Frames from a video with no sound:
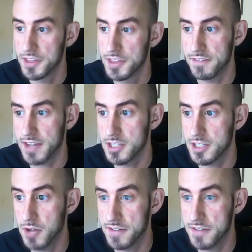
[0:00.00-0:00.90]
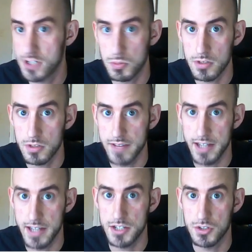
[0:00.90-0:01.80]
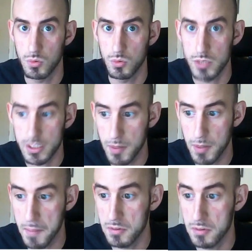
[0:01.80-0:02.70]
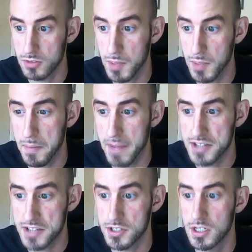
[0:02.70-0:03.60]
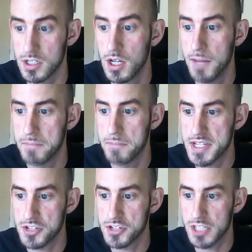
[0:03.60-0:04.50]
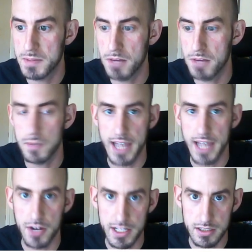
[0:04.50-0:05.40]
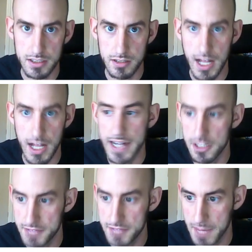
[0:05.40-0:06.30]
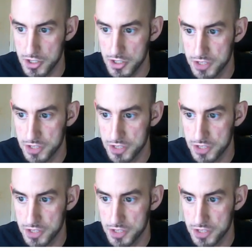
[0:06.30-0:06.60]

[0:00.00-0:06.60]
The fact that you have super advantage with Great Weapon Master means you're going to be pumping out a lot of damage.